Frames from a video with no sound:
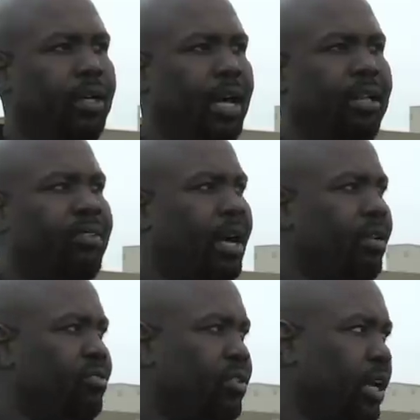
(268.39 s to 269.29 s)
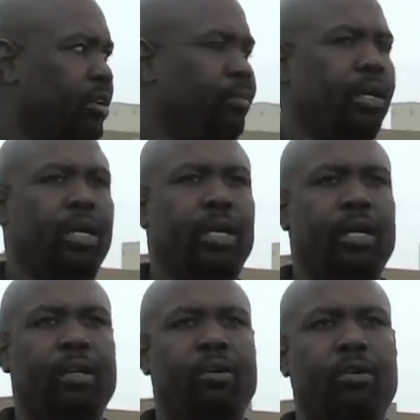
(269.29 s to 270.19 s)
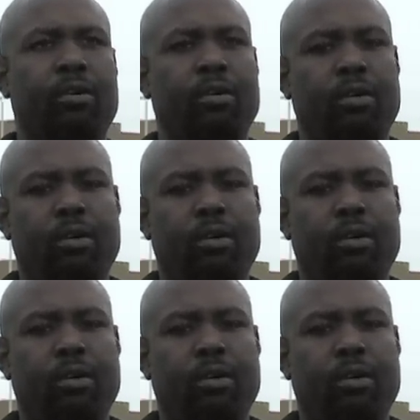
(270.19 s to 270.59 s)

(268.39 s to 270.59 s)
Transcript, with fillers: at times, take me in or,